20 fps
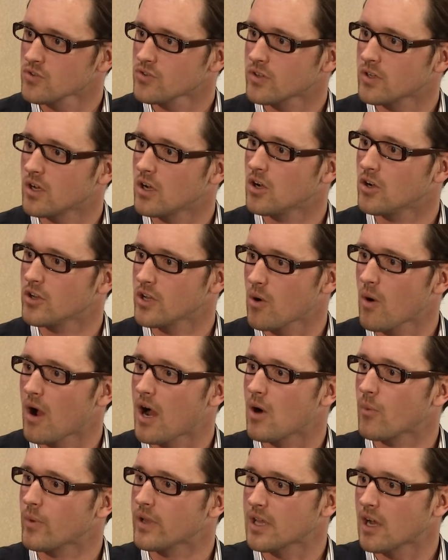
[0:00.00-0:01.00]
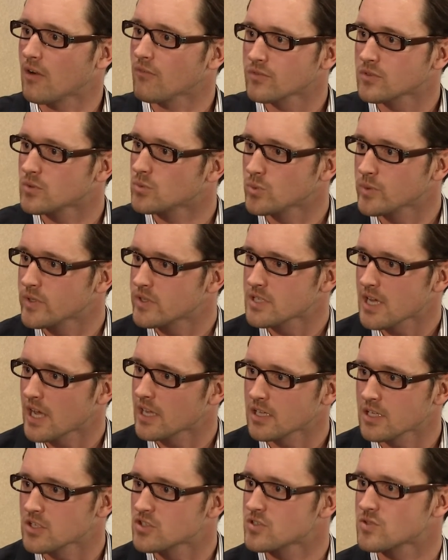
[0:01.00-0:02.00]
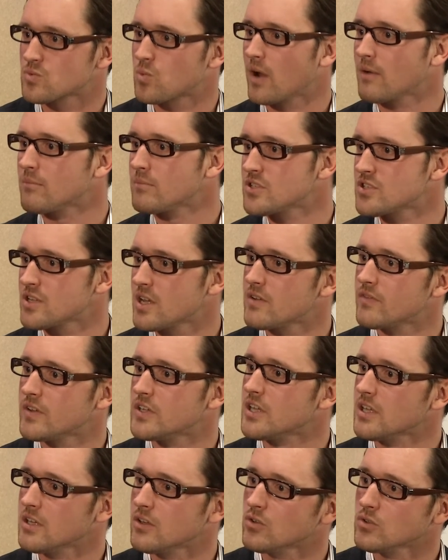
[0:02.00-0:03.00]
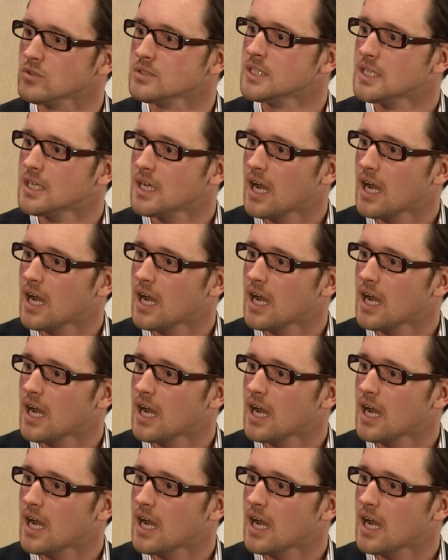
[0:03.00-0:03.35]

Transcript: So, you know, are we comfortable with taking just 1% of a deal